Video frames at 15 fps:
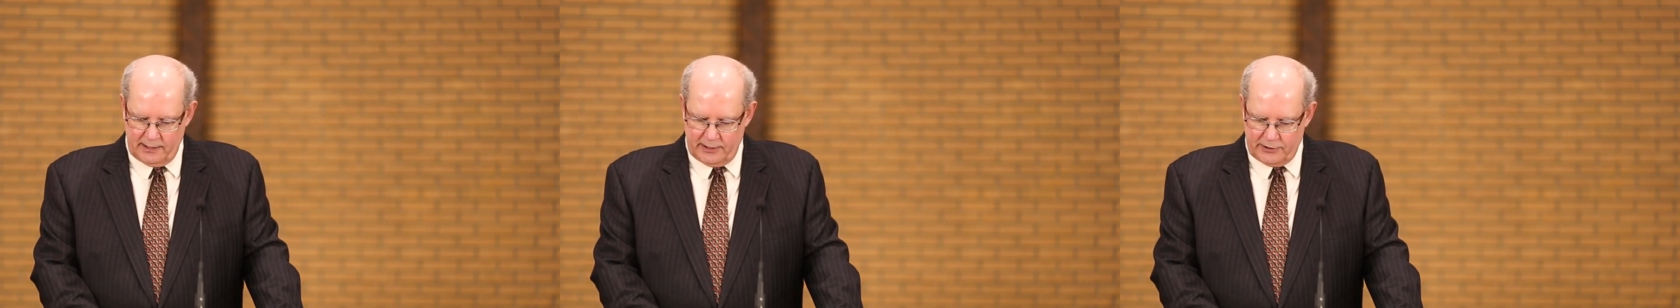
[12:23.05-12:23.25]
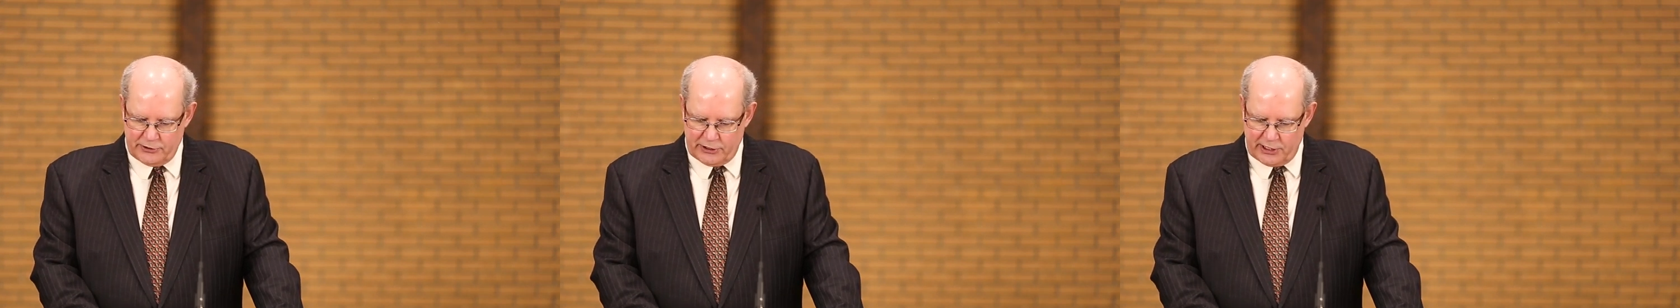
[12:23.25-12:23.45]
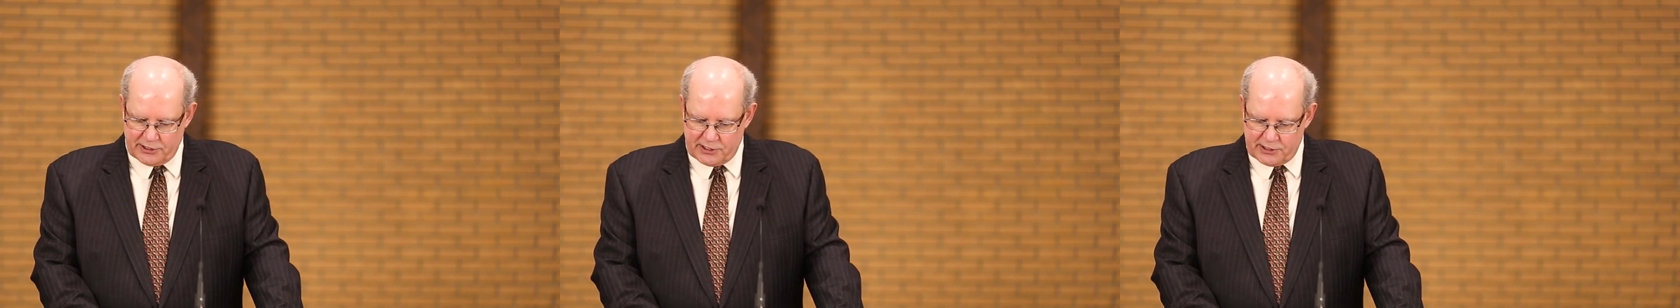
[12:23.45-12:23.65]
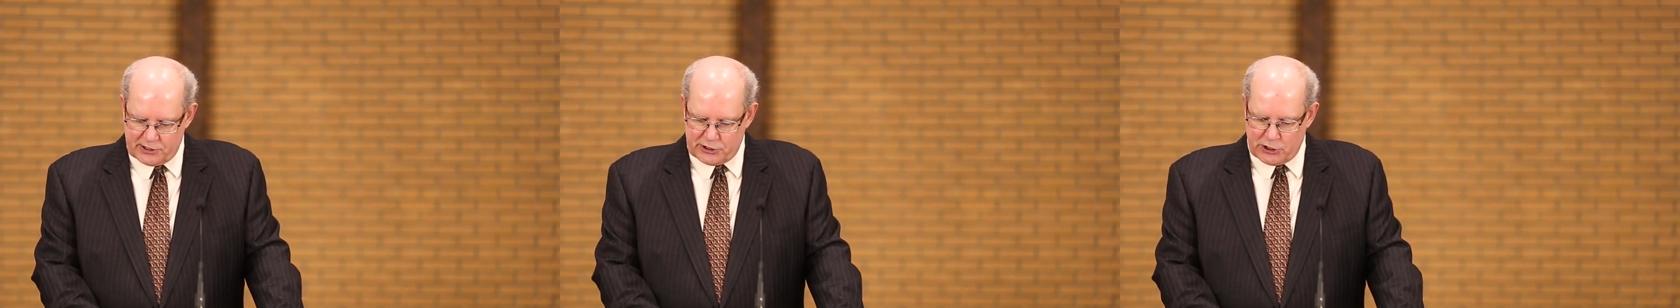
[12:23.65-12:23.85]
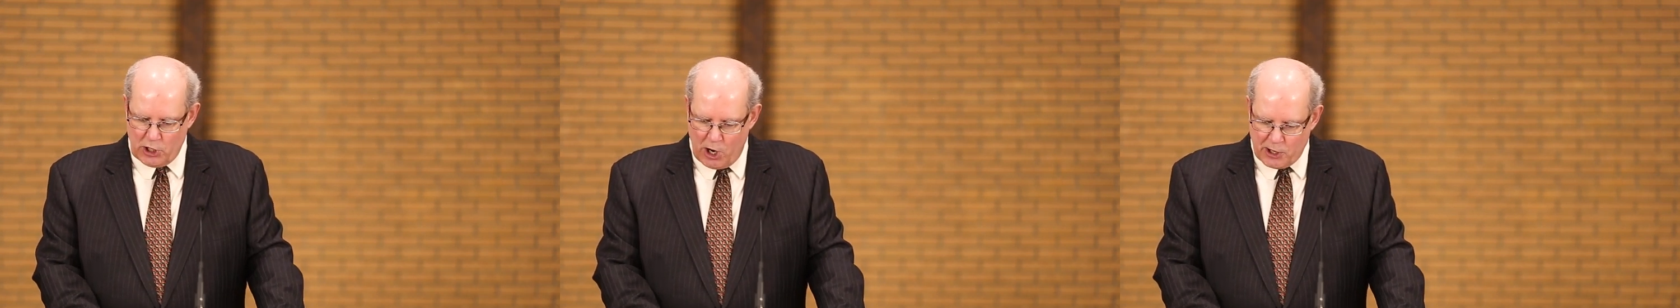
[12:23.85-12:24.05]
Jesus
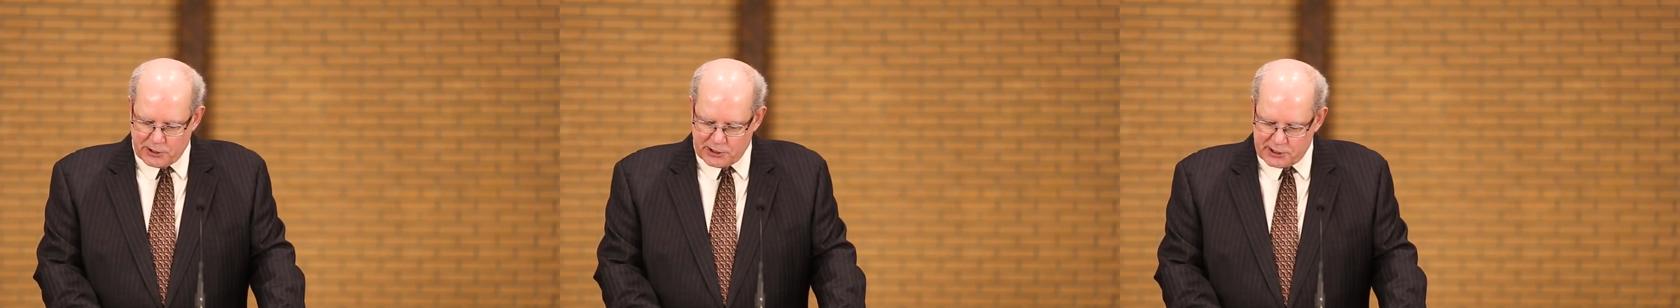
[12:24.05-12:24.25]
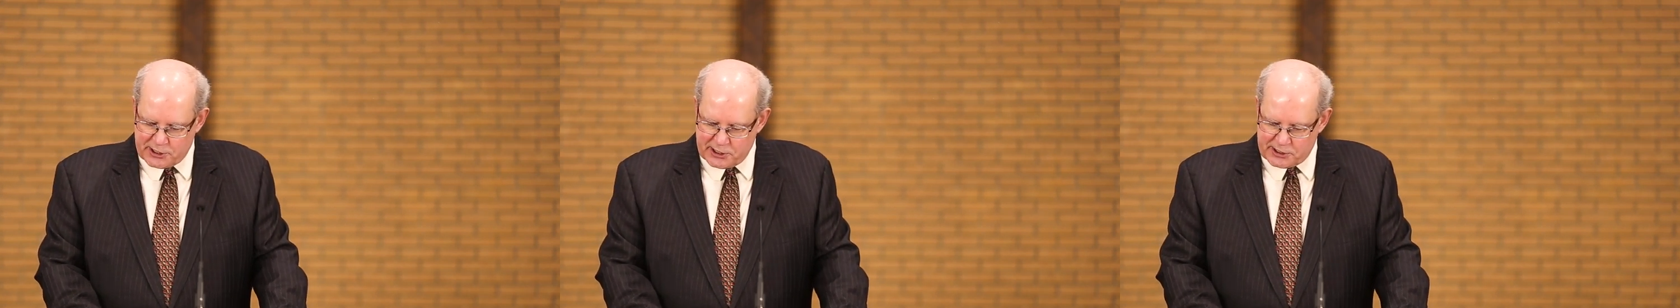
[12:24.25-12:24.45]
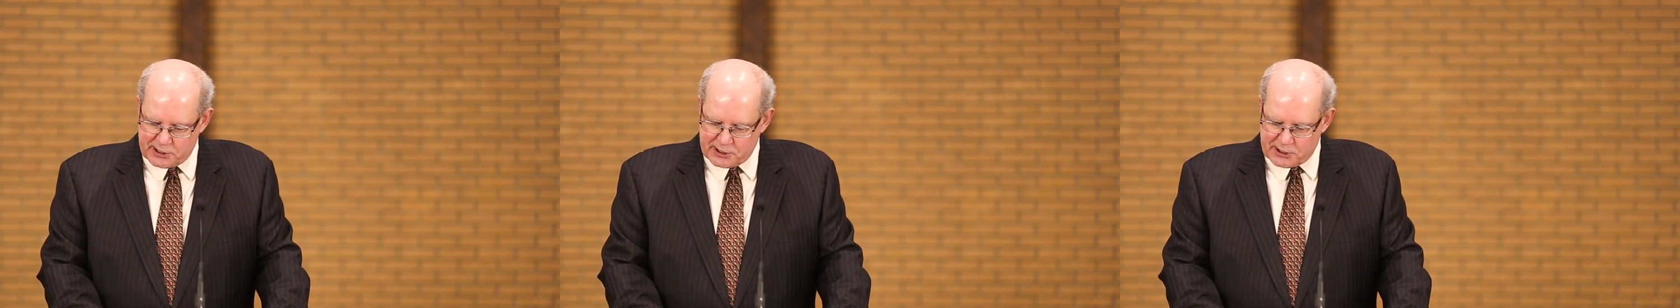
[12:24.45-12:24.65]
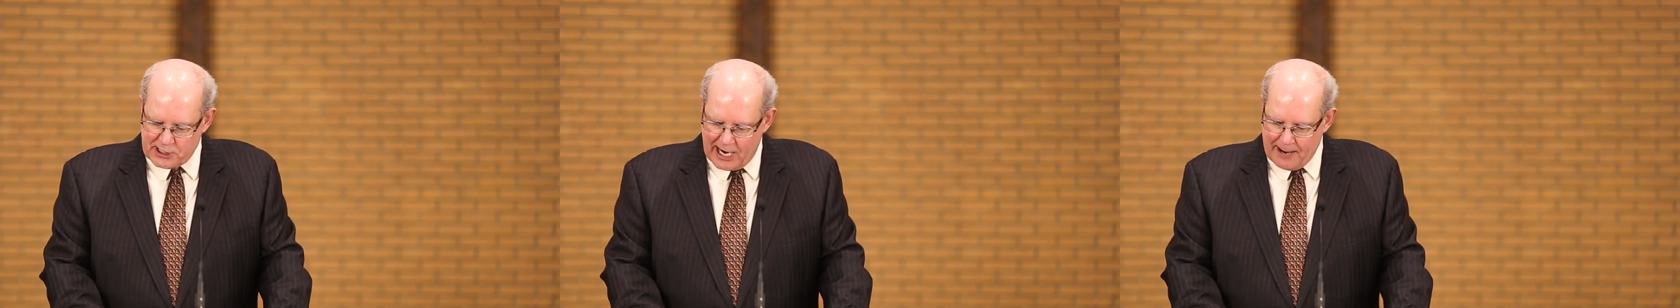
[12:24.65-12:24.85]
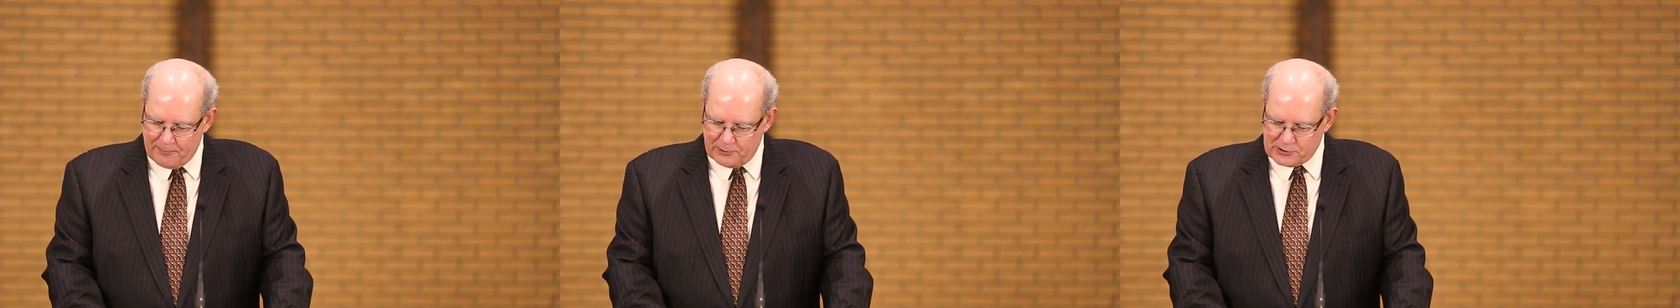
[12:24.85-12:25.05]
charges his
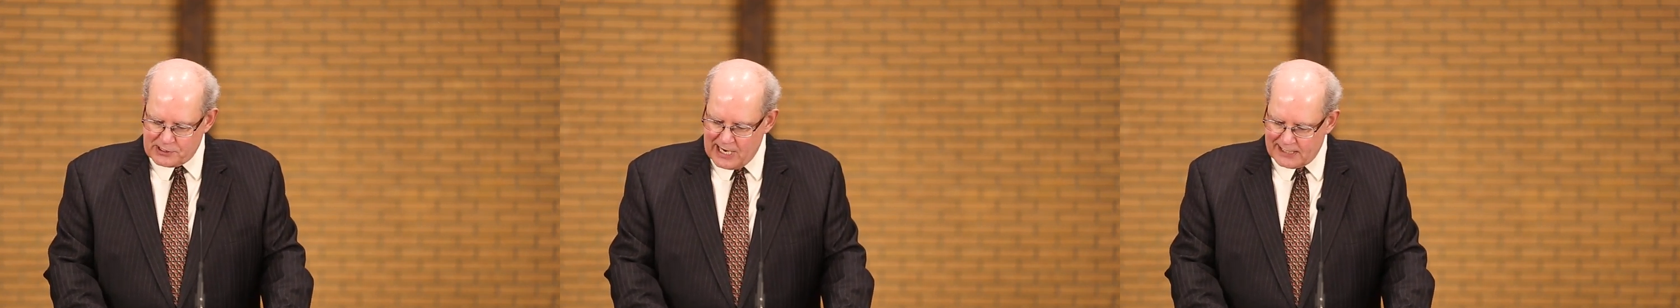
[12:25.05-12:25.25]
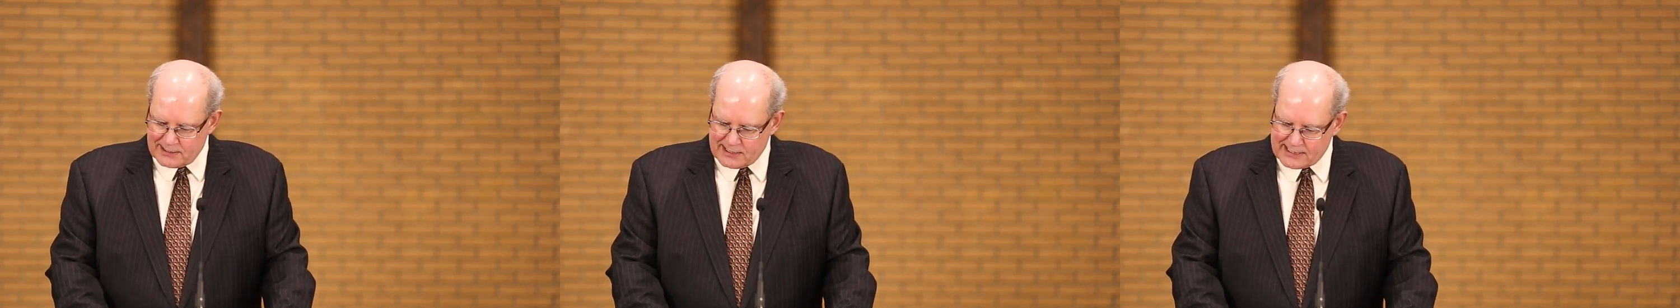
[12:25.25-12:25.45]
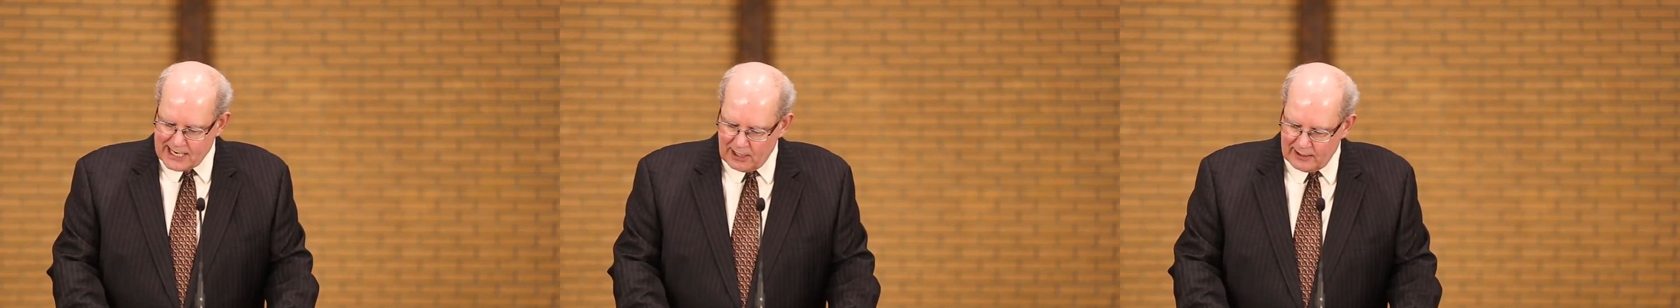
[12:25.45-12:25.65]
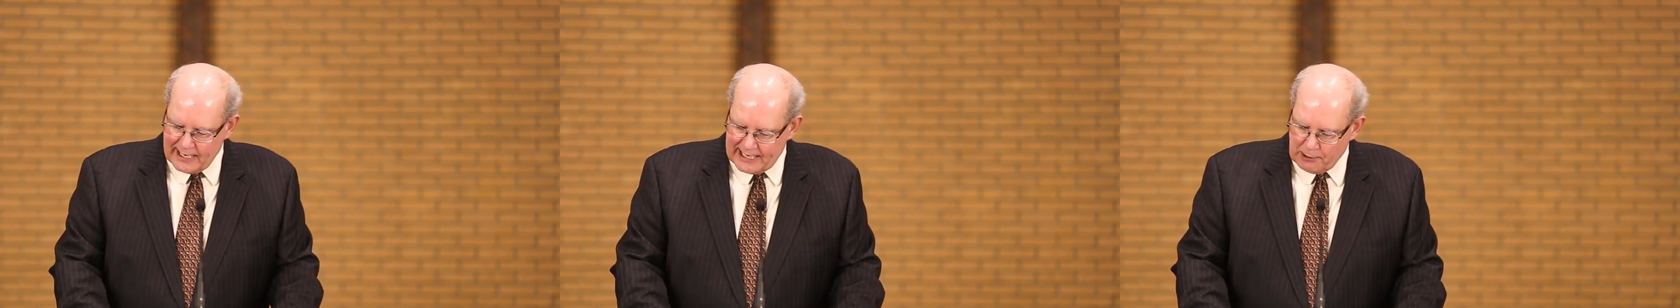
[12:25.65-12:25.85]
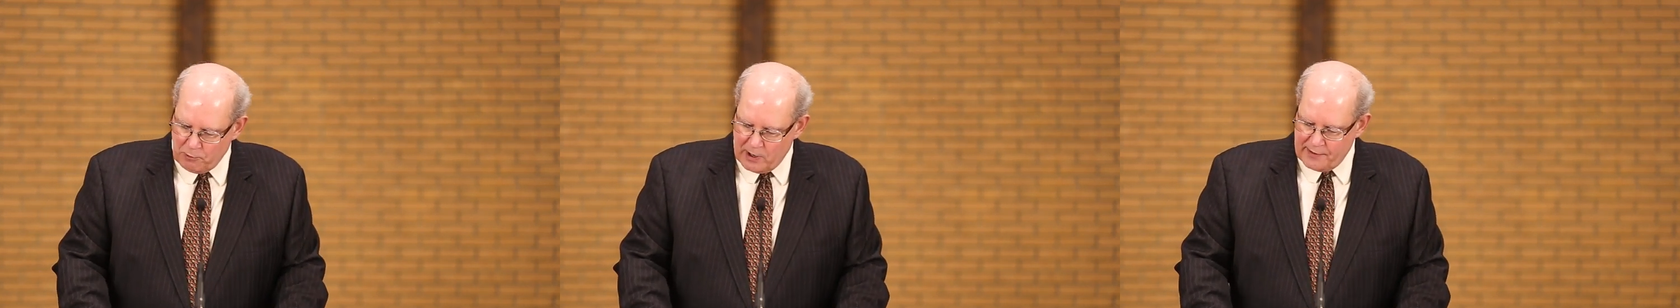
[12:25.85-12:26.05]
disciples not to tell
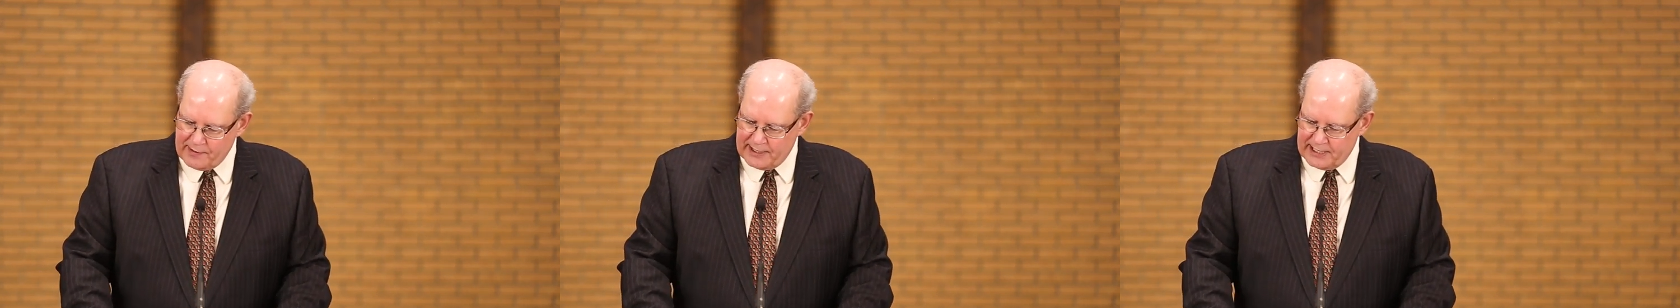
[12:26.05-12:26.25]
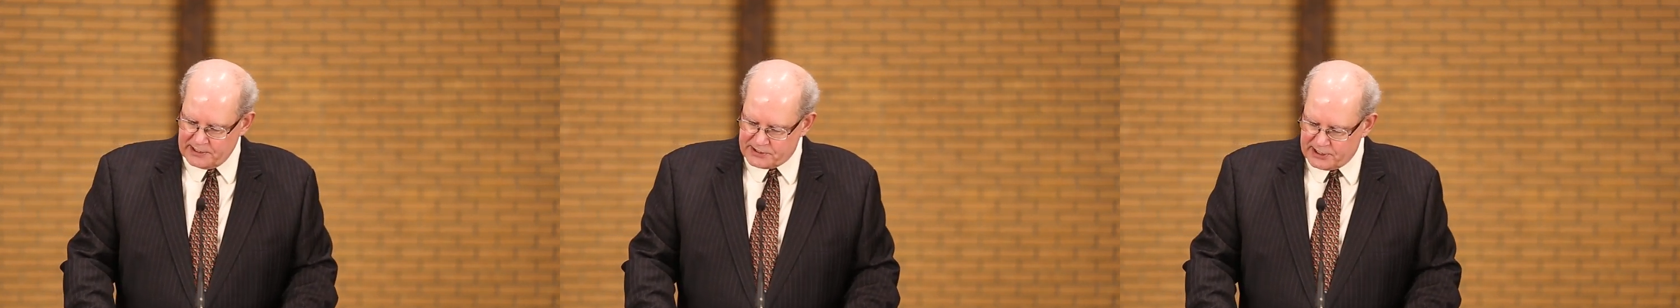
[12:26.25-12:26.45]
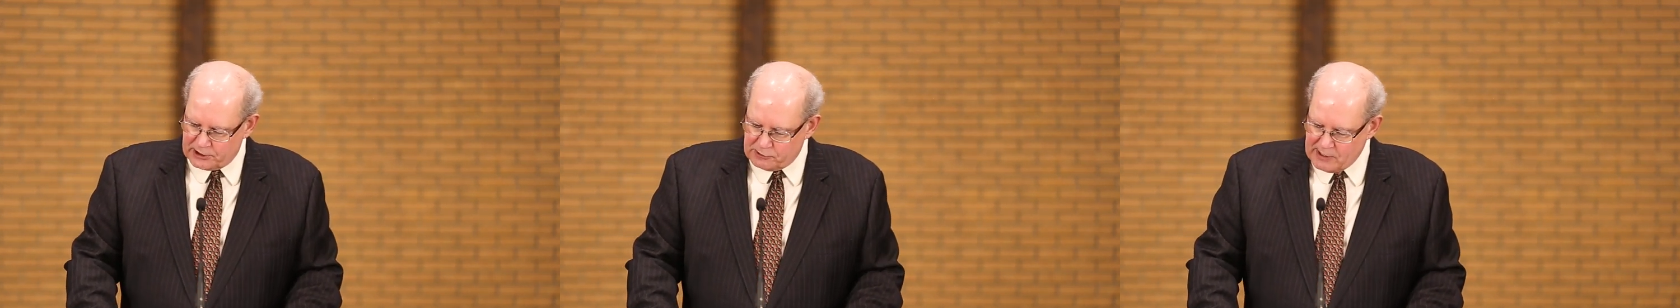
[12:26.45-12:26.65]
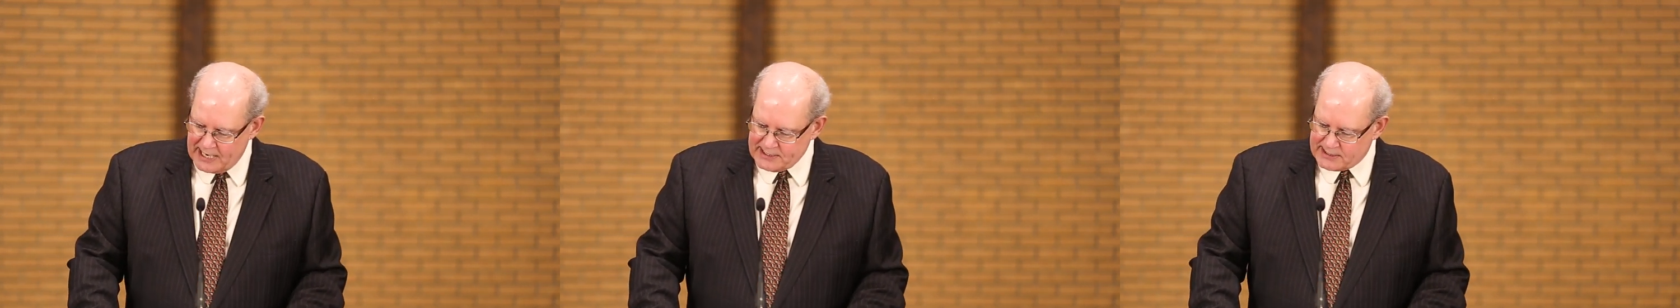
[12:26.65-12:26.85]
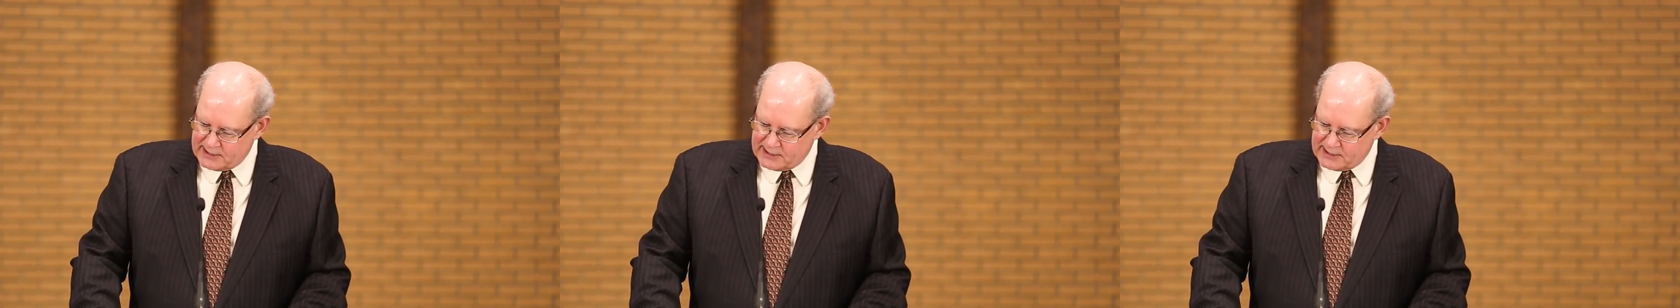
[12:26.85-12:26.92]
anyone that he's the Christ.